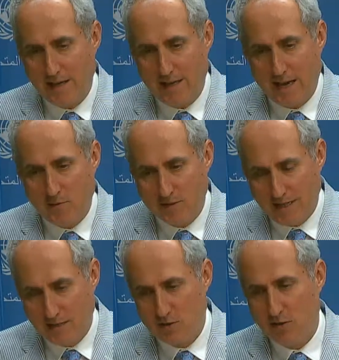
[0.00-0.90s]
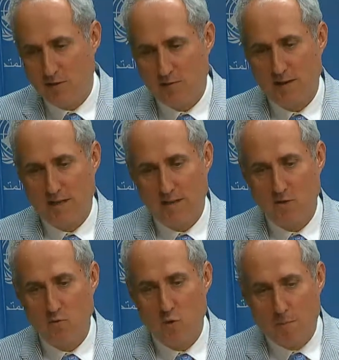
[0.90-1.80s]
I, I was answering the fact
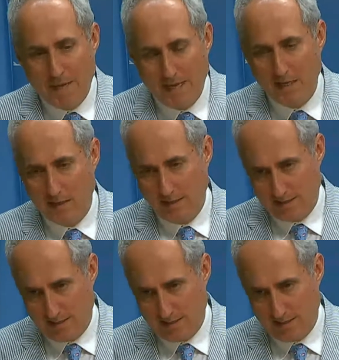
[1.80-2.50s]
sure. that you repeatedly